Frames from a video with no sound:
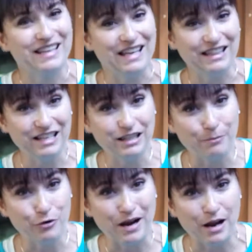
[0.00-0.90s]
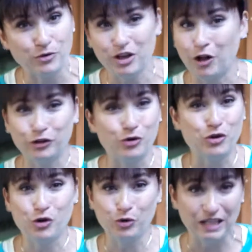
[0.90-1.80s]
Get the clipper out, although
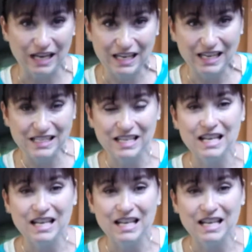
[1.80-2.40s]
you don't like it,